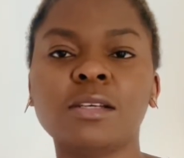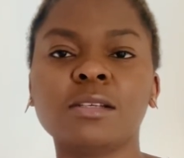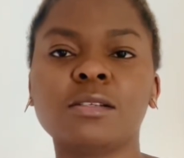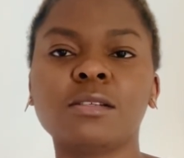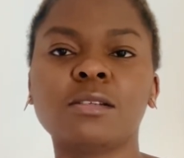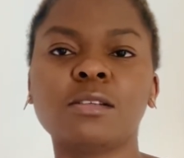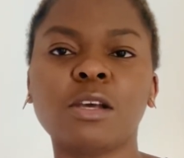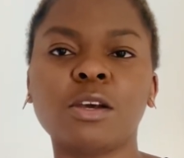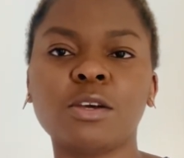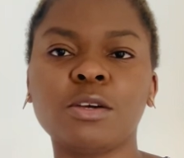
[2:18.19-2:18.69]

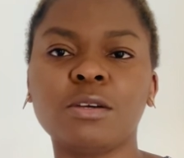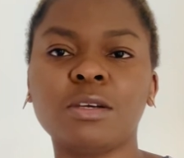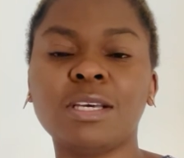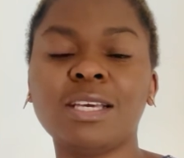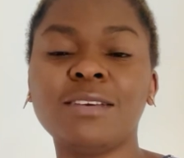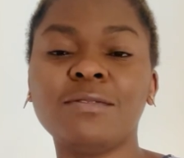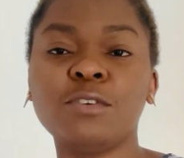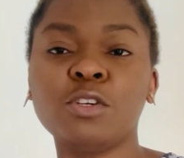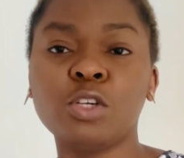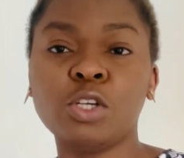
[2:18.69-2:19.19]
So
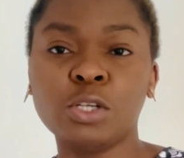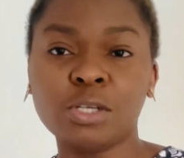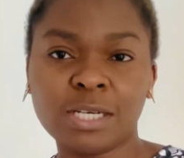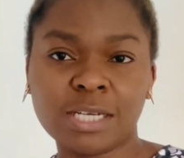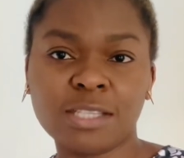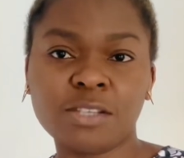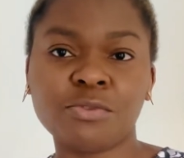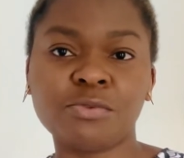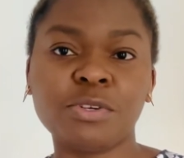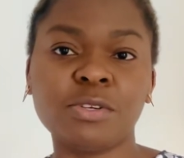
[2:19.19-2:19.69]
if you
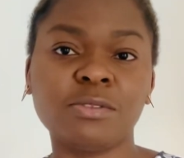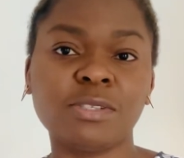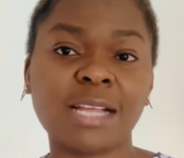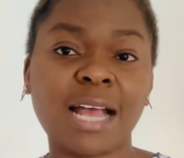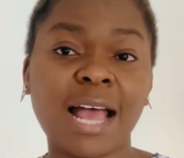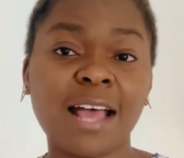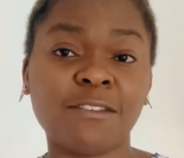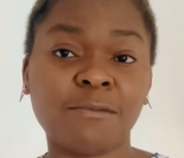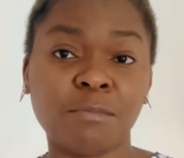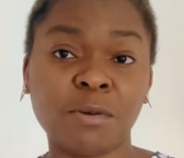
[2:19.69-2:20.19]
look at the reels
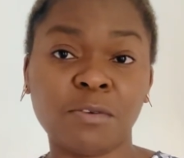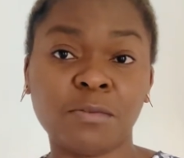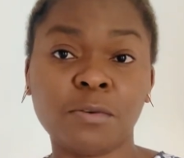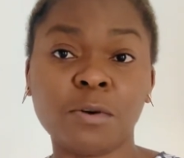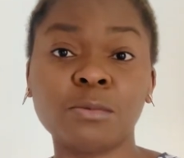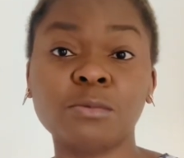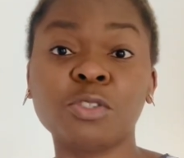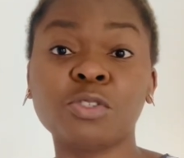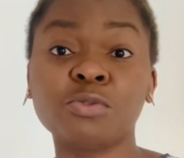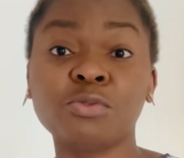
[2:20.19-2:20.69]
that have
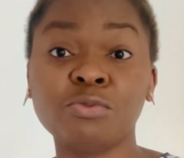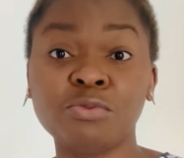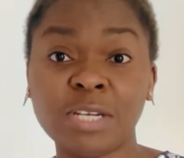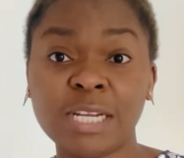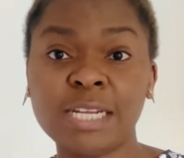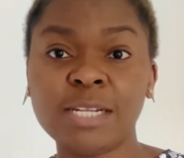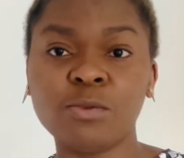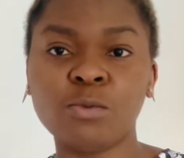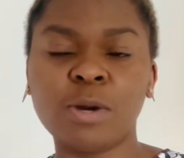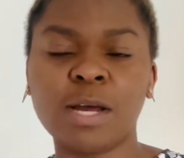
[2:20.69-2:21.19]
performed
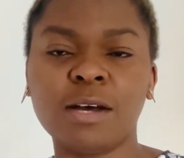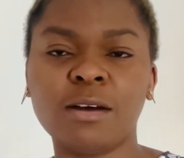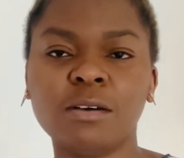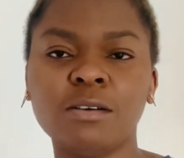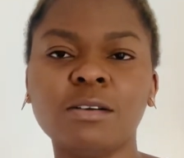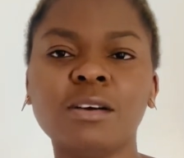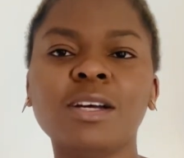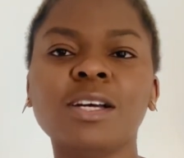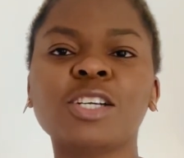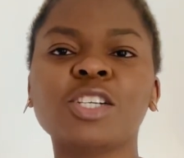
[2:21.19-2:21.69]
really
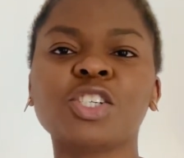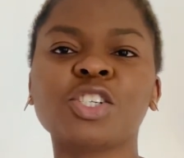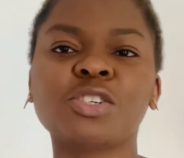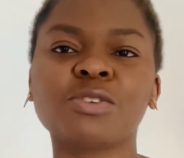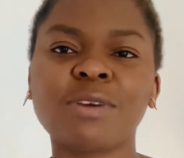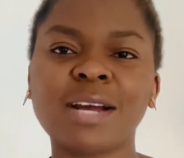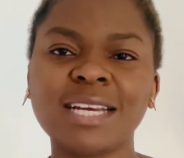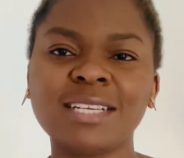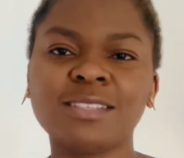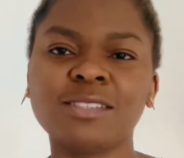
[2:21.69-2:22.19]
well,
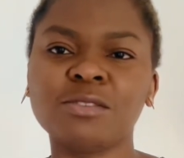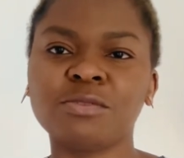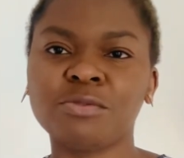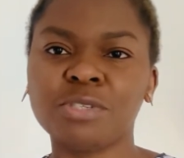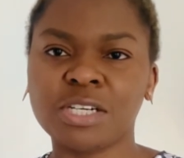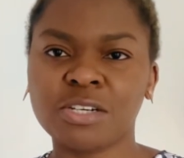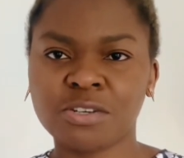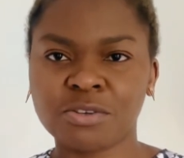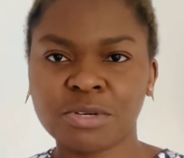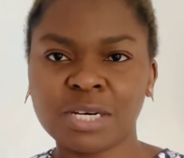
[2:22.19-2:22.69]
try to
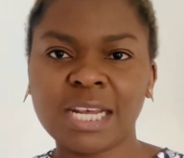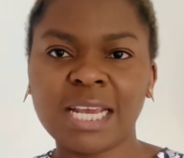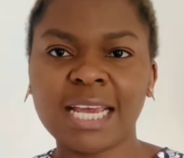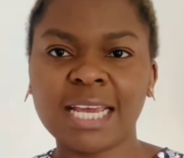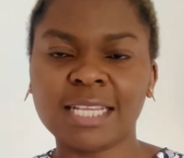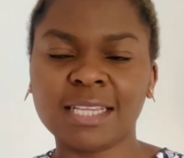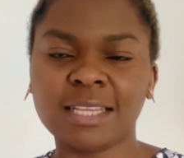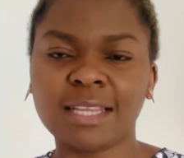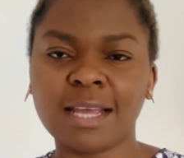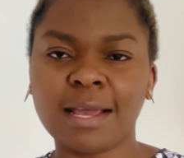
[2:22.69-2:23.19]

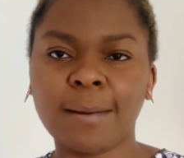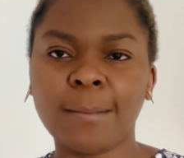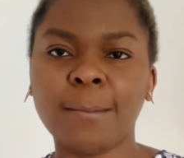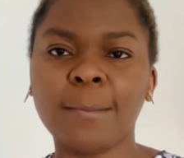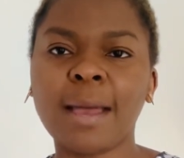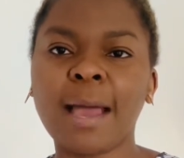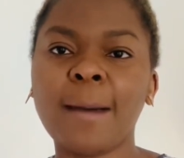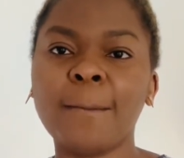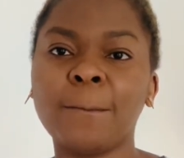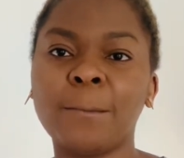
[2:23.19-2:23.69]
recreate
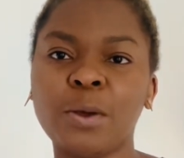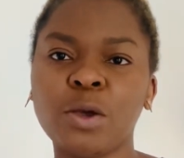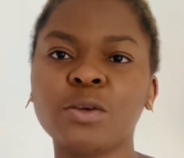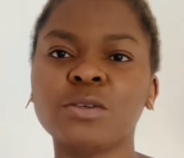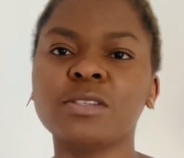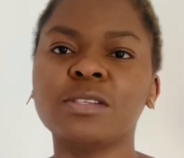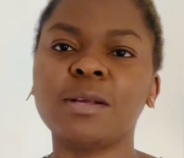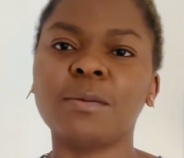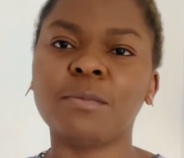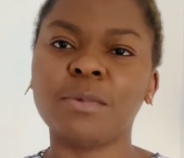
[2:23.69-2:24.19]
them and
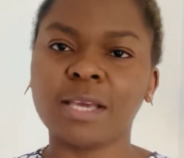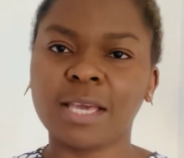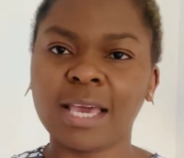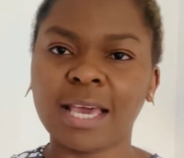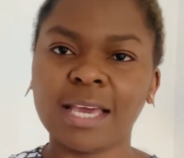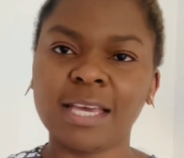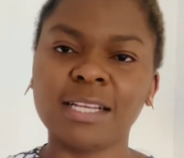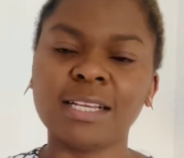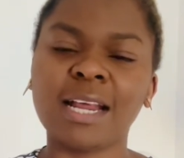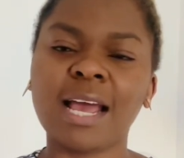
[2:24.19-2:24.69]
post them
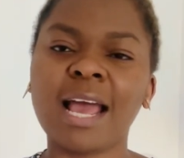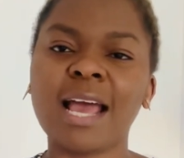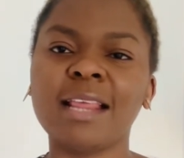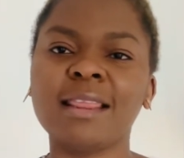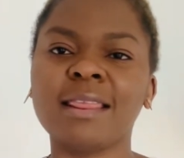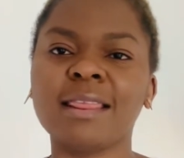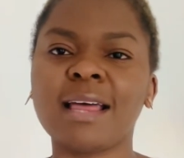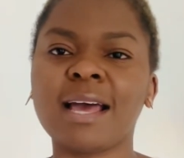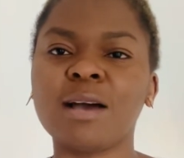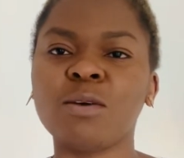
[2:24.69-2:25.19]
again,
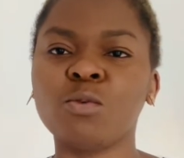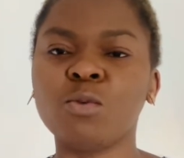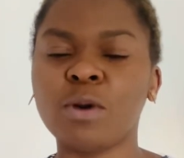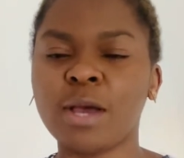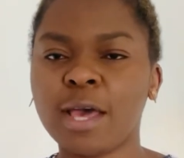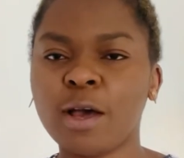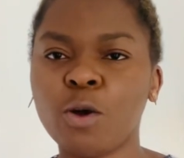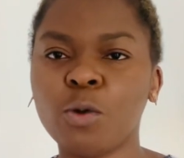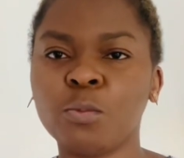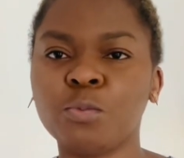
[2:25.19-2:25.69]
and that will
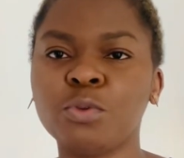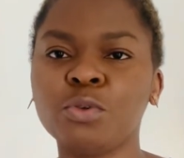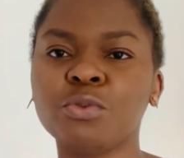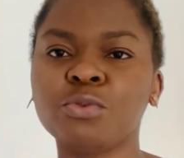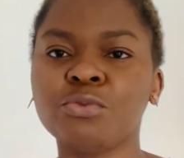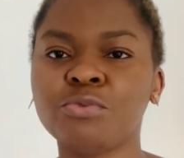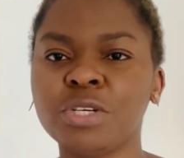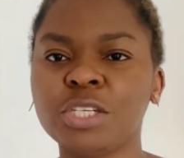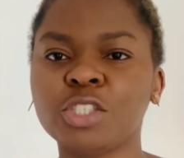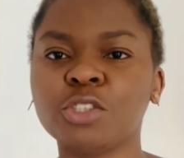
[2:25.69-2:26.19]
help
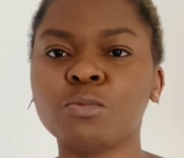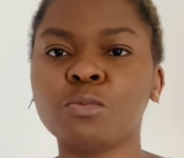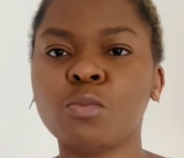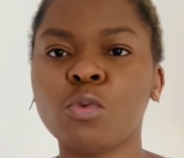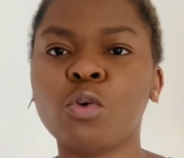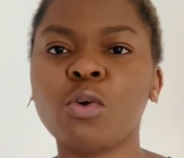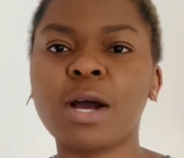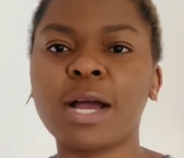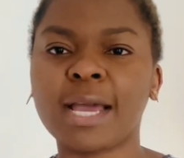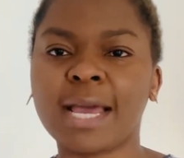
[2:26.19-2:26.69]
you reach
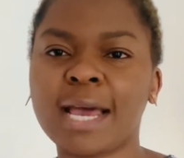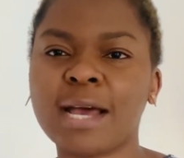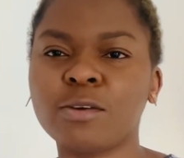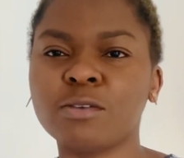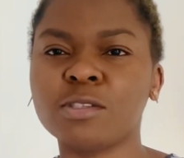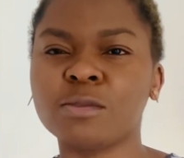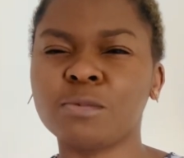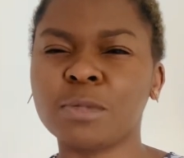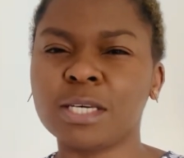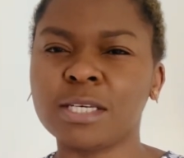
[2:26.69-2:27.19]
more
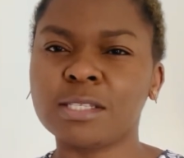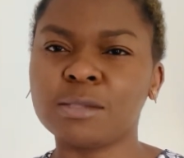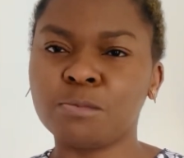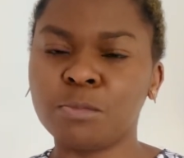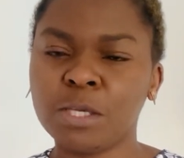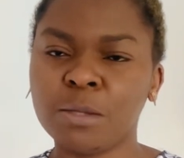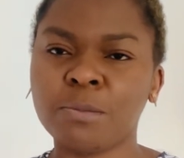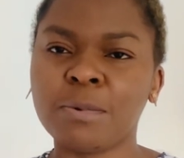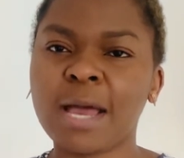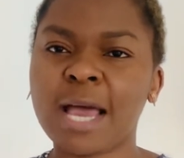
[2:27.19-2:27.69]
accounts because
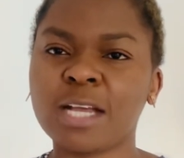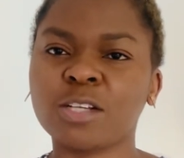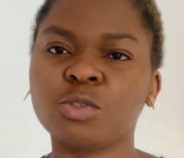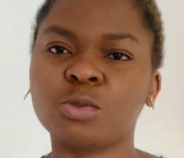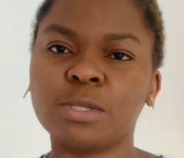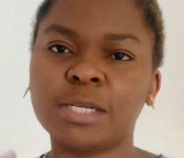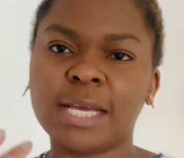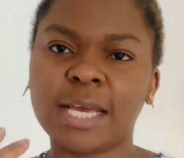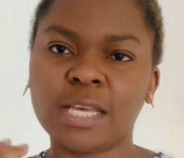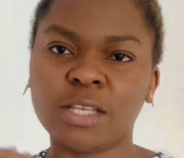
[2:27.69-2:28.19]
people
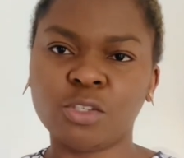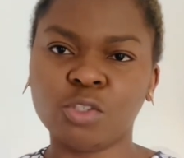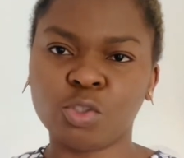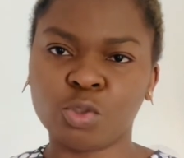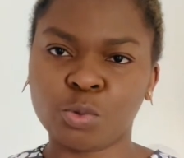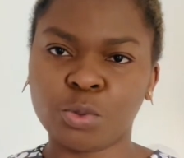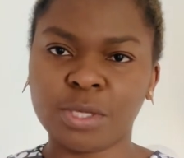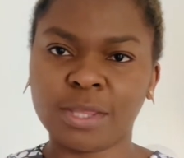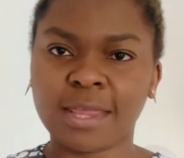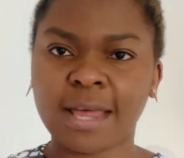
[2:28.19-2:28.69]
actually
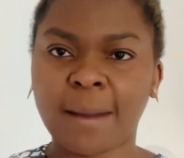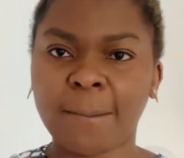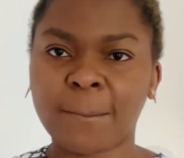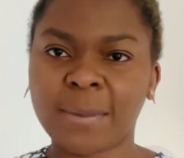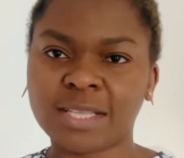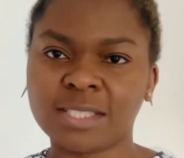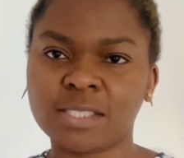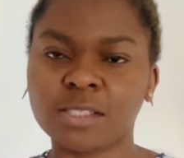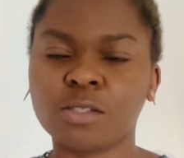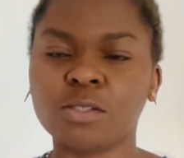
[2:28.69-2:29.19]
enjoyed that
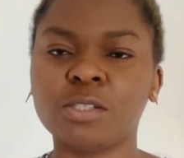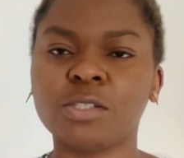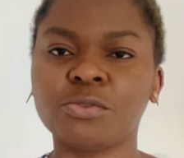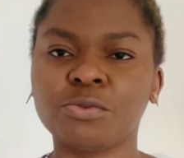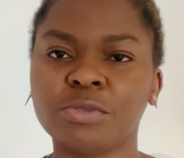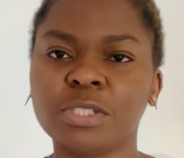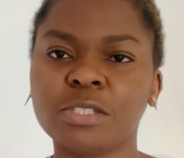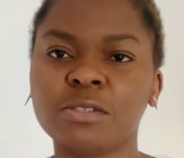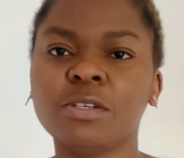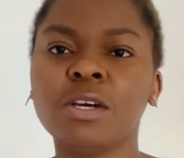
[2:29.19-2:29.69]

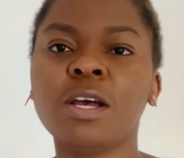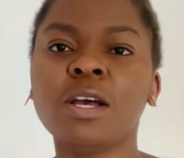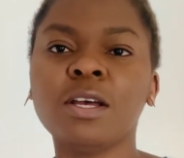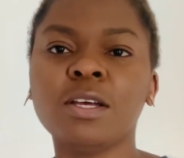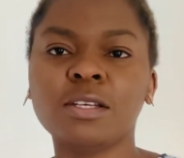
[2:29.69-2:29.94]
particular reel.